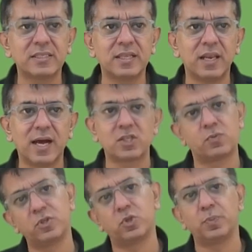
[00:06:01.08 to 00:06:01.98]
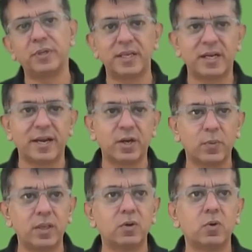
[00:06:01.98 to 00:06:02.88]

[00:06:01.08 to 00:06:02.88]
the last one should be the correct one.